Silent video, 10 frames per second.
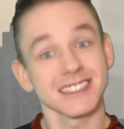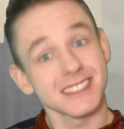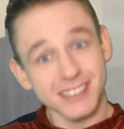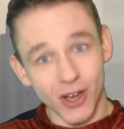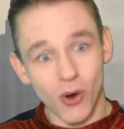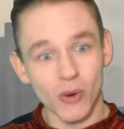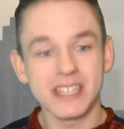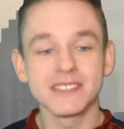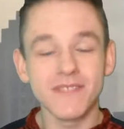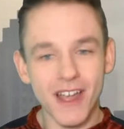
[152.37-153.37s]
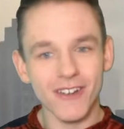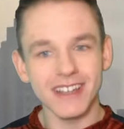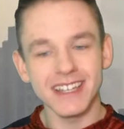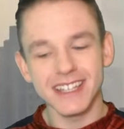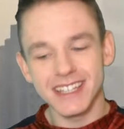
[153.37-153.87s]
so it's
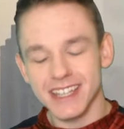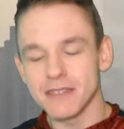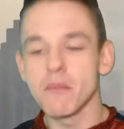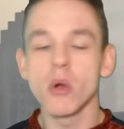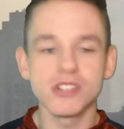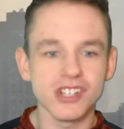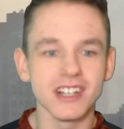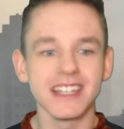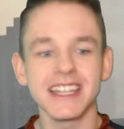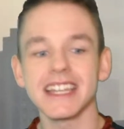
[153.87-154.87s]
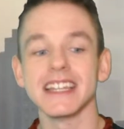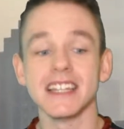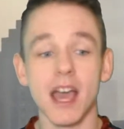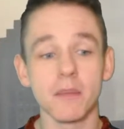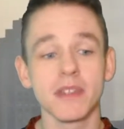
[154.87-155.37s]
very emotionally
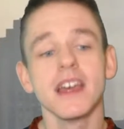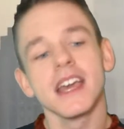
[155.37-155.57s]
in-depth.